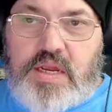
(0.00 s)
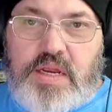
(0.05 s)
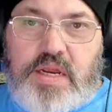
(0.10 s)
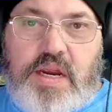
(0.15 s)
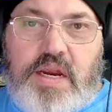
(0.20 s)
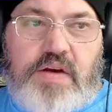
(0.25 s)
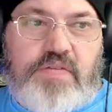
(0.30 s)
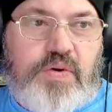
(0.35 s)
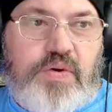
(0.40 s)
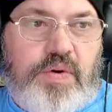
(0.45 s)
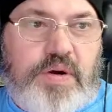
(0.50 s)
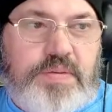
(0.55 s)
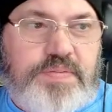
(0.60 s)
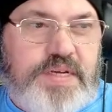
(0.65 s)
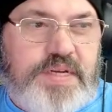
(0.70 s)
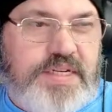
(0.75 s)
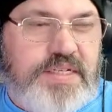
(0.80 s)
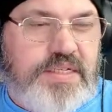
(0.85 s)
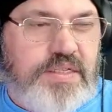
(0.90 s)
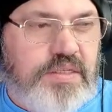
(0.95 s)
every
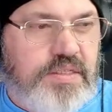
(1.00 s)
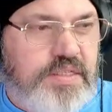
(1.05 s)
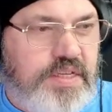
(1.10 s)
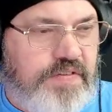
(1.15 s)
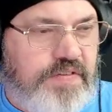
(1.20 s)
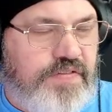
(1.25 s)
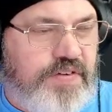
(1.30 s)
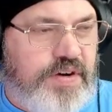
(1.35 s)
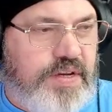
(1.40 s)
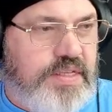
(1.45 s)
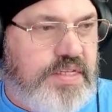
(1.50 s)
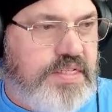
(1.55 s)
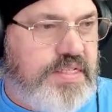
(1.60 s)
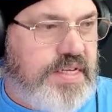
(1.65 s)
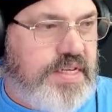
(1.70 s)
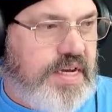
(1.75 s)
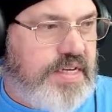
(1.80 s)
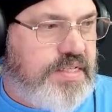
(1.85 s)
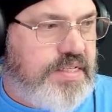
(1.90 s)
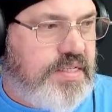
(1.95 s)
website's a little different. The
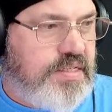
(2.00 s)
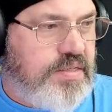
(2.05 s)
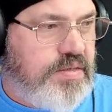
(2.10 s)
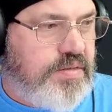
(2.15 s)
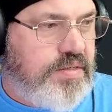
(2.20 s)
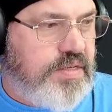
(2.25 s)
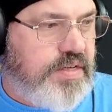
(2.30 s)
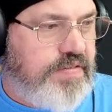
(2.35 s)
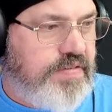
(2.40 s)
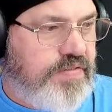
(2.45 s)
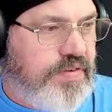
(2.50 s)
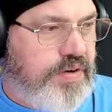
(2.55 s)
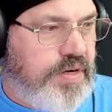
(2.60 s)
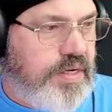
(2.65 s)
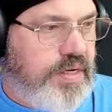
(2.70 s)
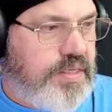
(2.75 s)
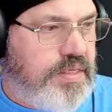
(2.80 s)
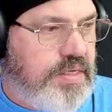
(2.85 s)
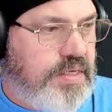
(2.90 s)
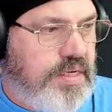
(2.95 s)
sizing's a little
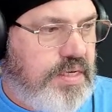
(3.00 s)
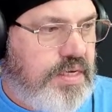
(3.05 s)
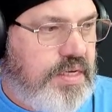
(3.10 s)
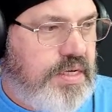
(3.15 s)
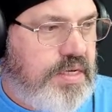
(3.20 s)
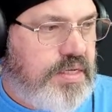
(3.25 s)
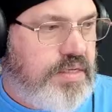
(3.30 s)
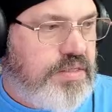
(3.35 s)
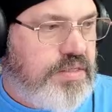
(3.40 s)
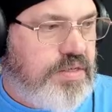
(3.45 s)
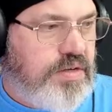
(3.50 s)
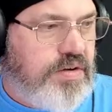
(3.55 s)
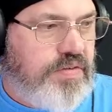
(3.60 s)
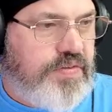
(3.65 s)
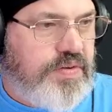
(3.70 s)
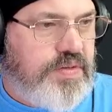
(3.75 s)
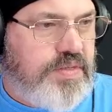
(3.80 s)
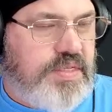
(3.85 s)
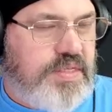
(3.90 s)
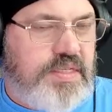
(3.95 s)
different. So if
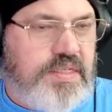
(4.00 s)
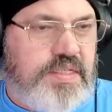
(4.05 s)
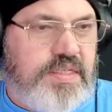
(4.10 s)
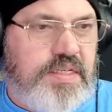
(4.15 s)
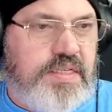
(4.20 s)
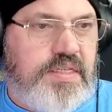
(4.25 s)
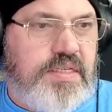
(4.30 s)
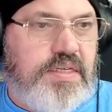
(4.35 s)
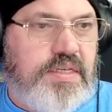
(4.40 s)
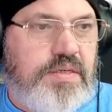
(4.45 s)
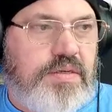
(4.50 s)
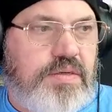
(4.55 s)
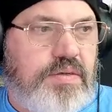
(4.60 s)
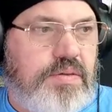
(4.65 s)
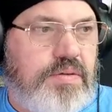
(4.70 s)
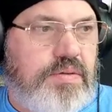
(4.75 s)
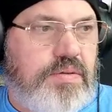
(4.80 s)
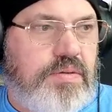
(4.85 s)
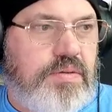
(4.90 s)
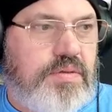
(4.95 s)
you see
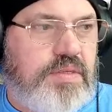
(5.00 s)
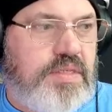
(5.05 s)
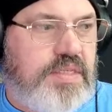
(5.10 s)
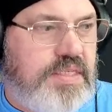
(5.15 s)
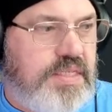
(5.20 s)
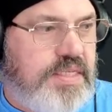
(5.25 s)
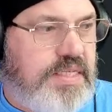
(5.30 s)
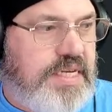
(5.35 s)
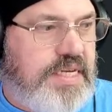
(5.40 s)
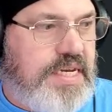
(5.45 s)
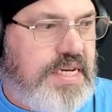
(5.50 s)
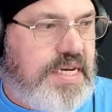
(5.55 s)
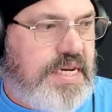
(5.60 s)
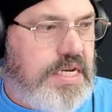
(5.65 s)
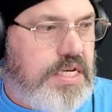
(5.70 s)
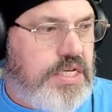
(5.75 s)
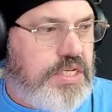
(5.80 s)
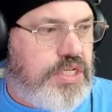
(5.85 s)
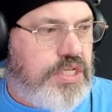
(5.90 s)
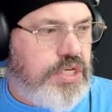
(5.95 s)
scene
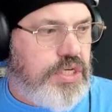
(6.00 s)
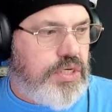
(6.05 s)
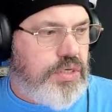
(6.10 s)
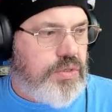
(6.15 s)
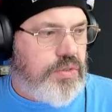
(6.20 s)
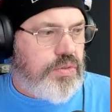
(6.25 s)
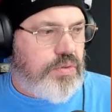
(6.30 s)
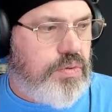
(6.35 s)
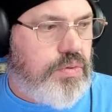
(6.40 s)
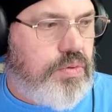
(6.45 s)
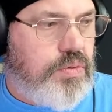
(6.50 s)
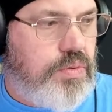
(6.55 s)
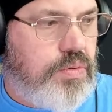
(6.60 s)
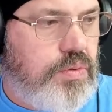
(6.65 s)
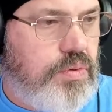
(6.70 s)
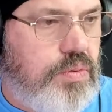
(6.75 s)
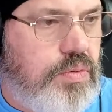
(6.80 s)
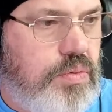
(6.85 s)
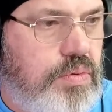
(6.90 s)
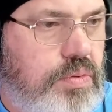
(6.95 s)

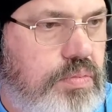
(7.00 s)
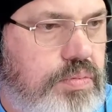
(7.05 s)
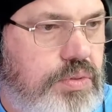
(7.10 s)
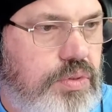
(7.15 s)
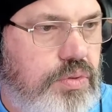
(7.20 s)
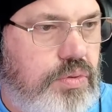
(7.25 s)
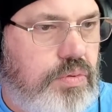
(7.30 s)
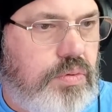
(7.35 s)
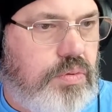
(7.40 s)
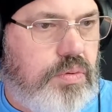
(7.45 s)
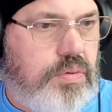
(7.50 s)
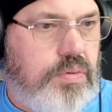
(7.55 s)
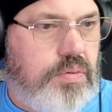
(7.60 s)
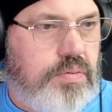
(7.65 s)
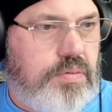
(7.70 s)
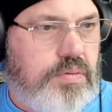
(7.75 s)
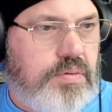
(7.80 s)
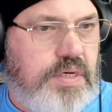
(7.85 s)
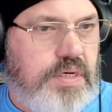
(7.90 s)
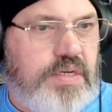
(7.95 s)
2,
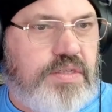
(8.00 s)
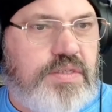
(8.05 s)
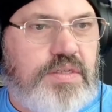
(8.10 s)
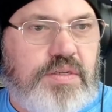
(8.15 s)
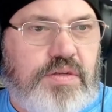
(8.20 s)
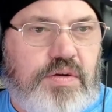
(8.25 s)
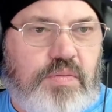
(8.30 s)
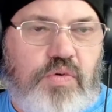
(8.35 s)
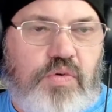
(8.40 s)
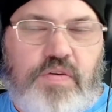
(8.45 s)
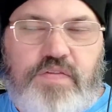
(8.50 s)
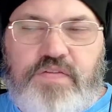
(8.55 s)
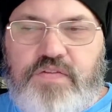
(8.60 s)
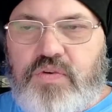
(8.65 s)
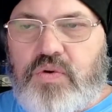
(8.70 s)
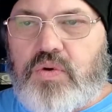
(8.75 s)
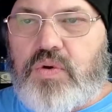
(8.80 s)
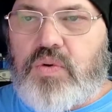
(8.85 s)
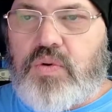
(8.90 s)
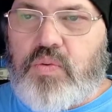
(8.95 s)
there's a little more
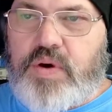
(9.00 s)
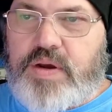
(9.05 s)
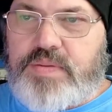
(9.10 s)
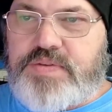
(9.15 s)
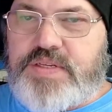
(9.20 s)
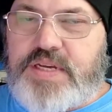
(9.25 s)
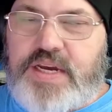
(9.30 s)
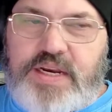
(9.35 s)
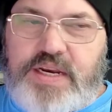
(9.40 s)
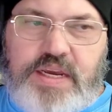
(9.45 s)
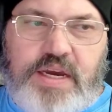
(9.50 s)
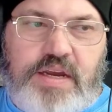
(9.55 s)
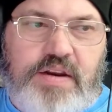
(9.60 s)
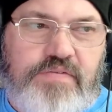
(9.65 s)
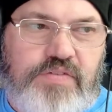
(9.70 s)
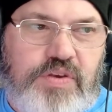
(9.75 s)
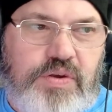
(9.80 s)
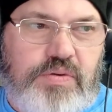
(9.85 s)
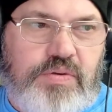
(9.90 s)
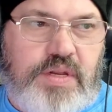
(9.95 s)
full website kind of
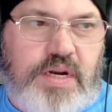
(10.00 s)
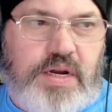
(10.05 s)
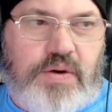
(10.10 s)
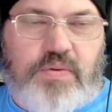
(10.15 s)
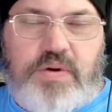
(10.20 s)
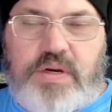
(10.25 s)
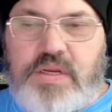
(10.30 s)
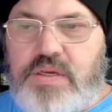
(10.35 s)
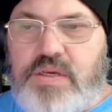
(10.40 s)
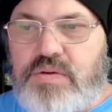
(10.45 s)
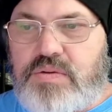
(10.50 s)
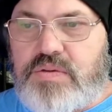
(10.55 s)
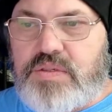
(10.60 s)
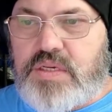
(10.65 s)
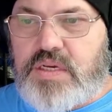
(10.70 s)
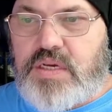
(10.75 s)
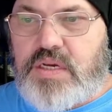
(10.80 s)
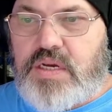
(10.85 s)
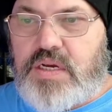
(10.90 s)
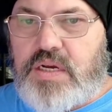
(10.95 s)
view that I want to use.
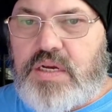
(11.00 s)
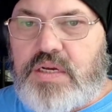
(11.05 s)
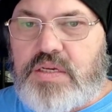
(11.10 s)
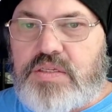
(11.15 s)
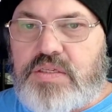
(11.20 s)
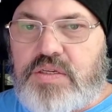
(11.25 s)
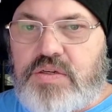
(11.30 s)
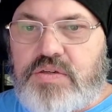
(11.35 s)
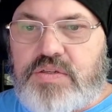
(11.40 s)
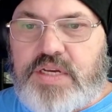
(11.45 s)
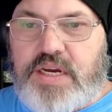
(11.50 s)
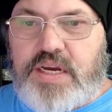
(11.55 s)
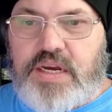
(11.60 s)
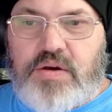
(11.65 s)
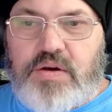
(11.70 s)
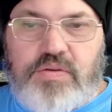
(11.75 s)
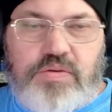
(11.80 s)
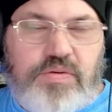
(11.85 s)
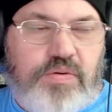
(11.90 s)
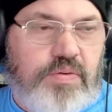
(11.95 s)
So as I
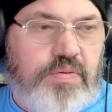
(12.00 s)
go through the